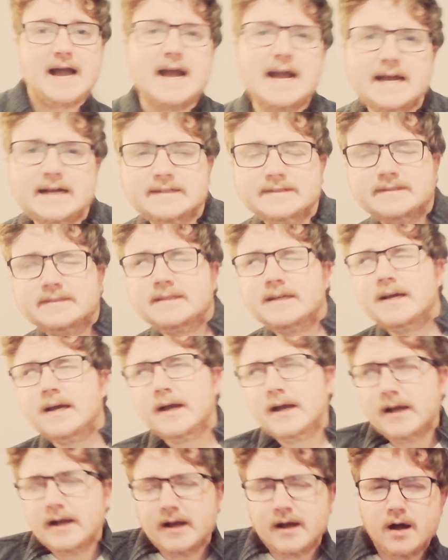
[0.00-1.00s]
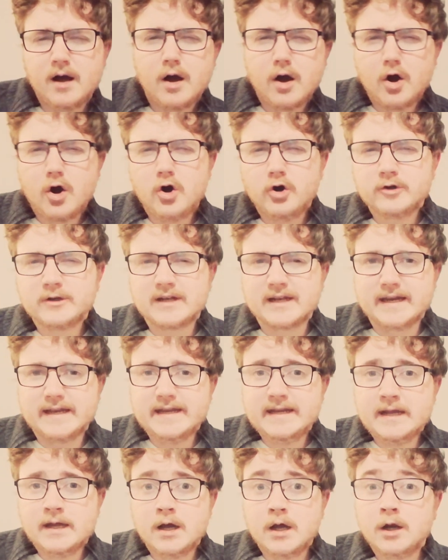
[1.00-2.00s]
and,
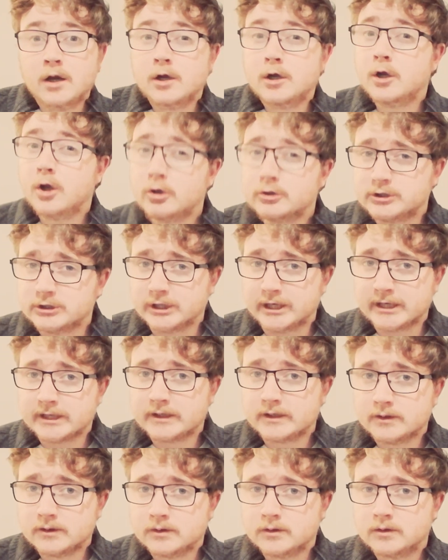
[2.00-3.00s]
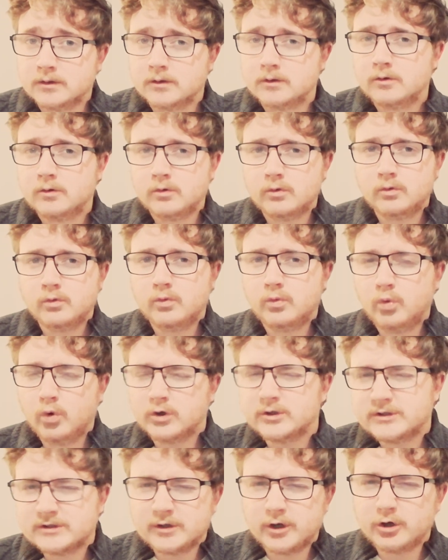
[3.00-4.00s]
oddly, logic.
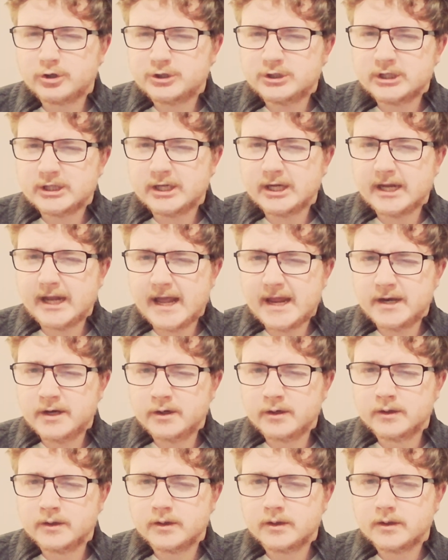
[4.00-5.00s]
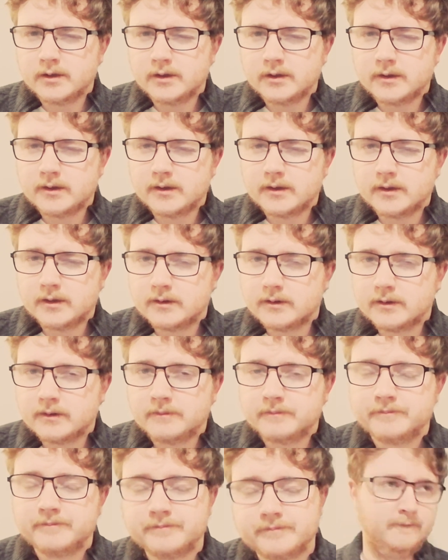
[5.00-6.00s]
What's logic again?
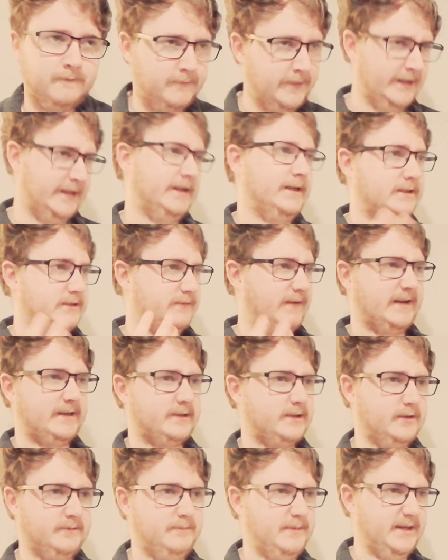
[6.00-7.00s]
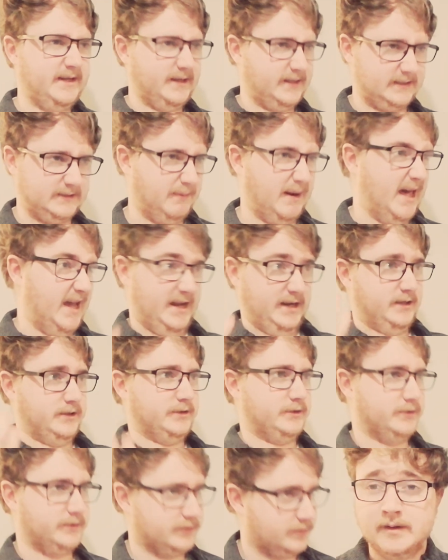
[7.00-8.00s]
Things that can be
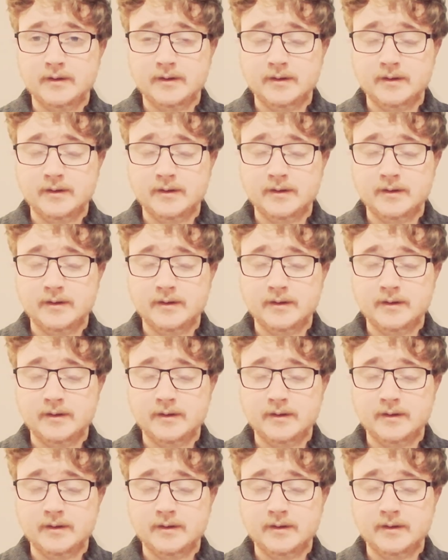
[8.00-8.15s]
explained.